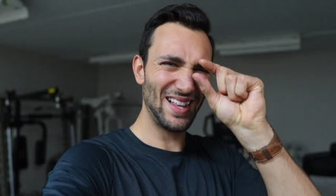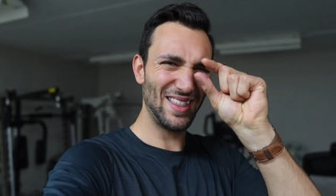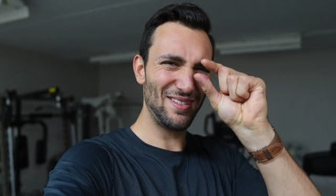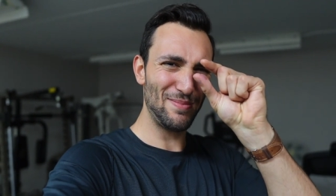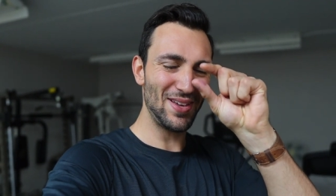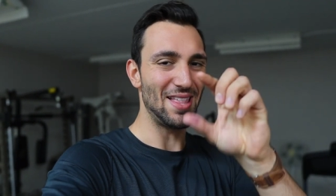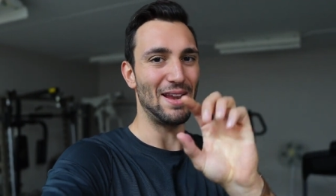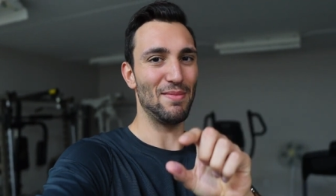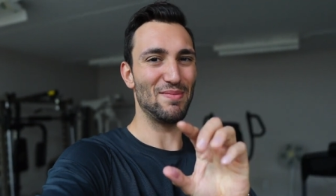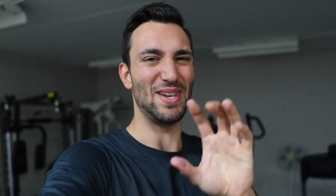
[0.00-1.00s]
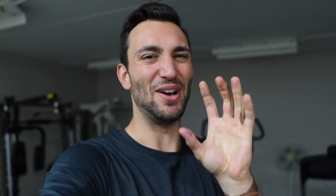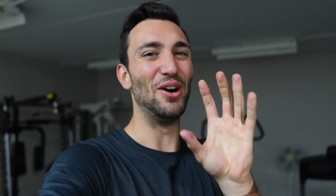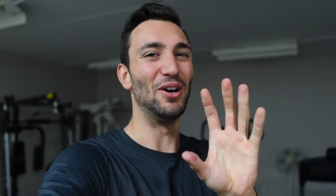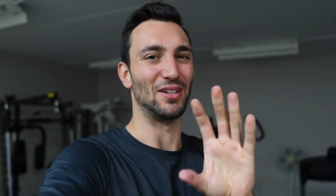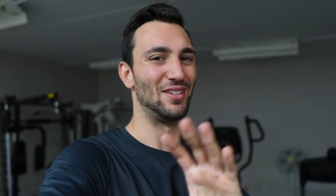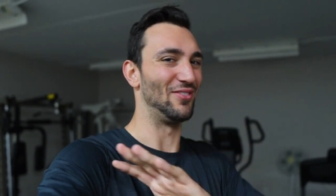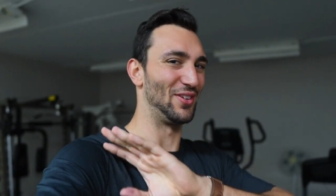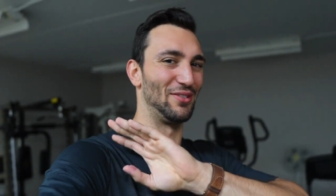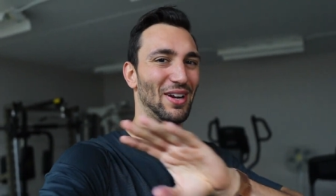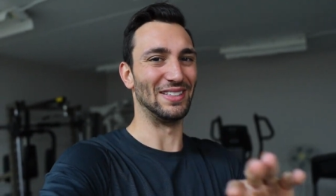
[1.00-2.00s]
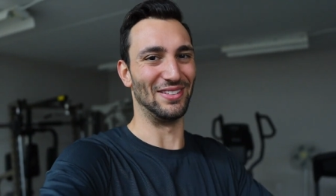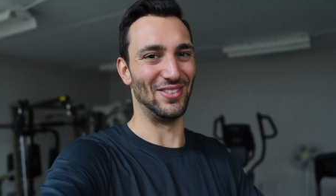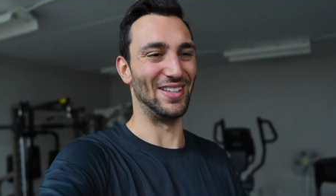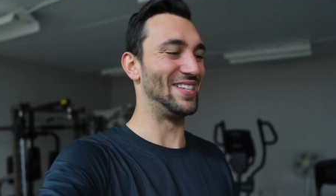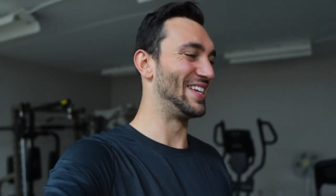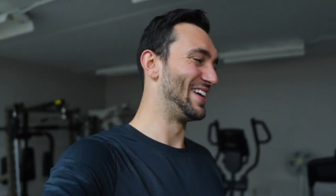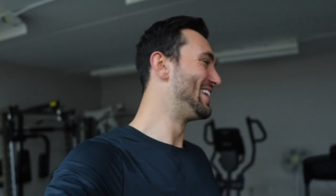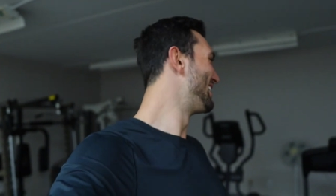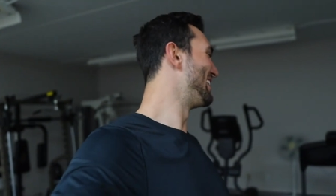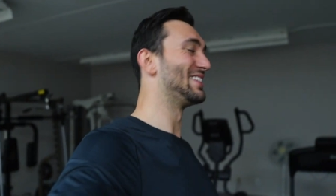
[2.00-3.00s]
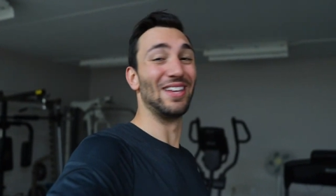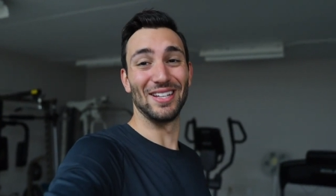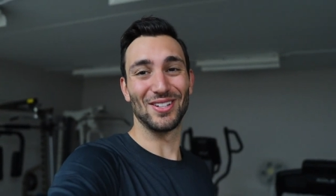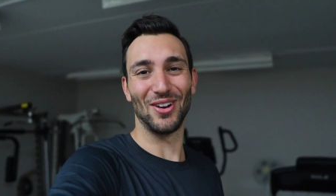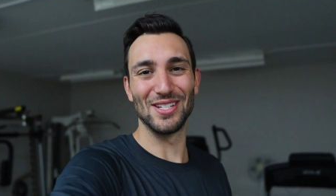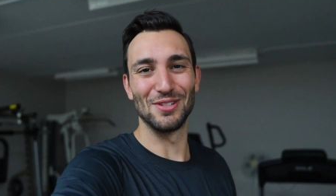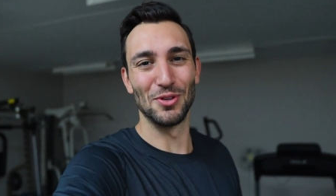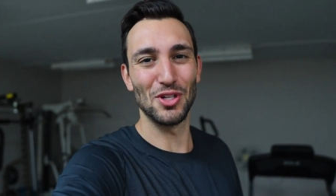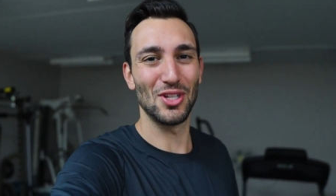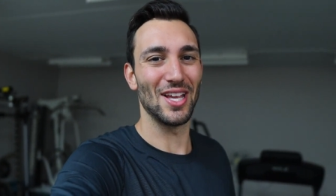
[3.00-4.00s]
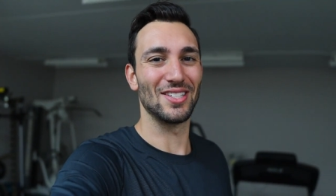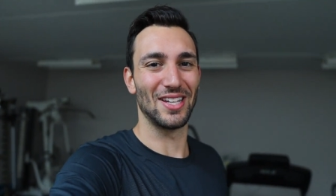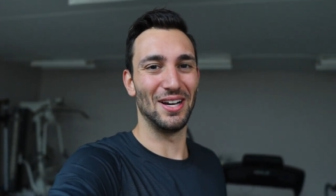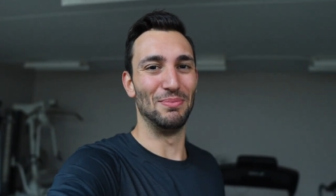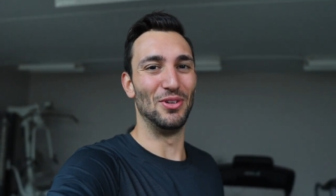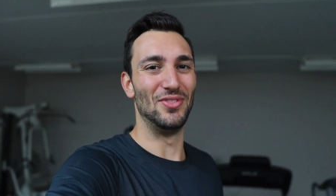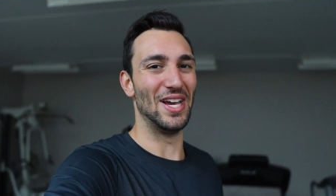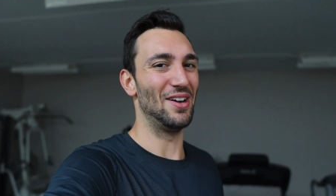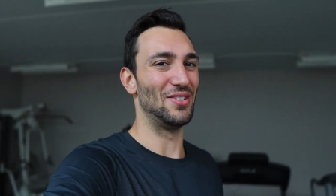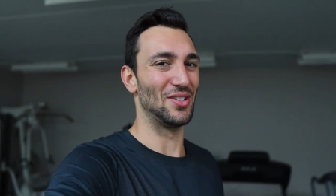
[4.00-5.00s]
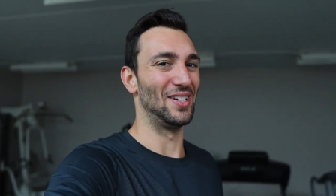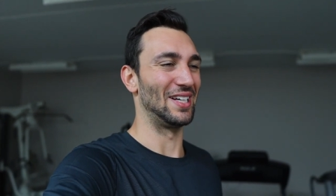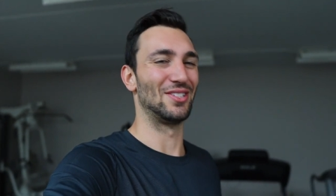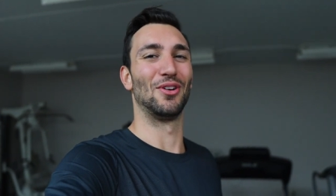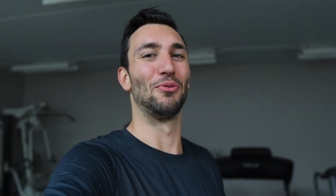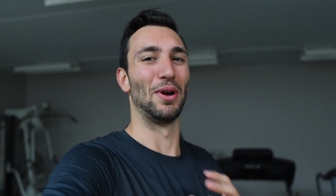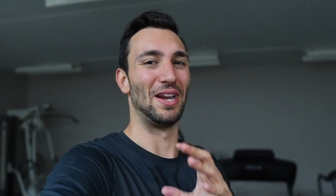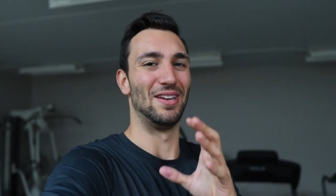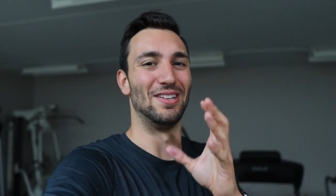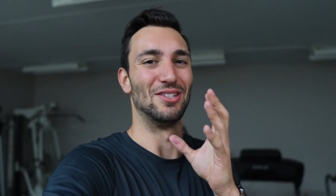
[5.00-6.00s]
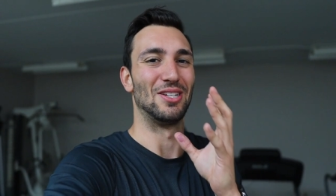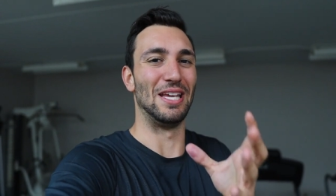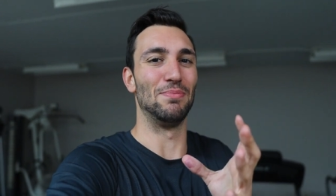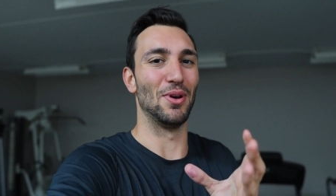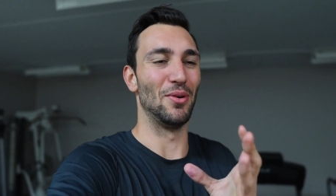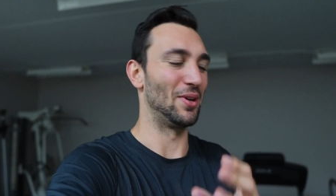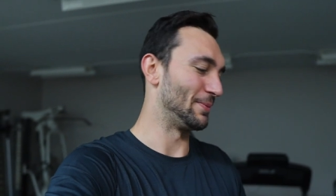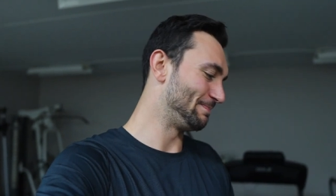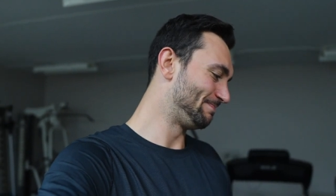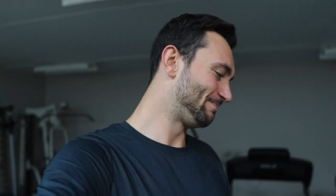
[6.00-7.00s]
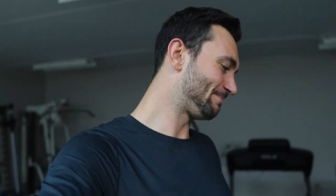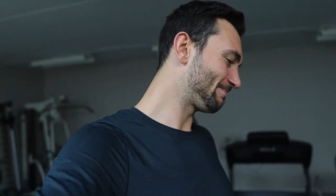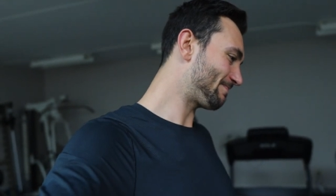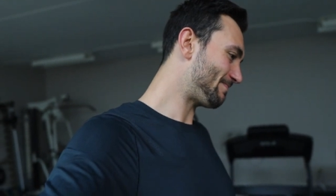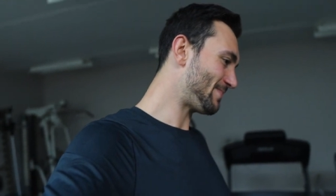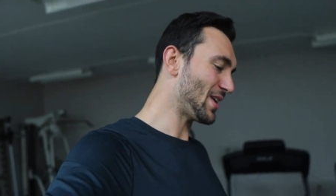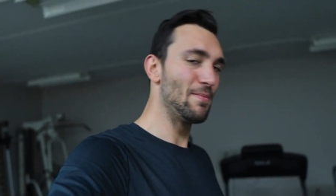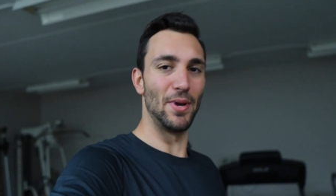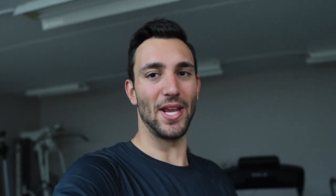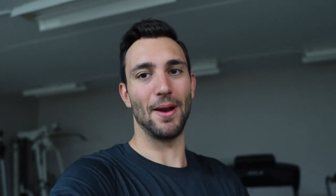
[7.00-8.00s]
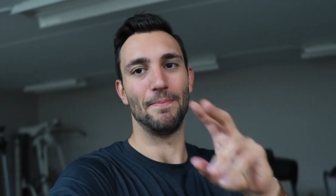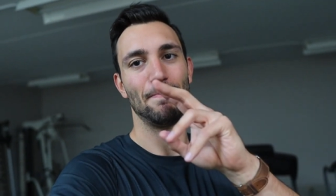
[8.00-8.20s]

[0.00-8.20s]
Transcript: a little bit, and then I'm gonna be hooked for the rest of it. It's, it's crazy. Once you see that scale move down, you're like so ready to just keep going. But yeah,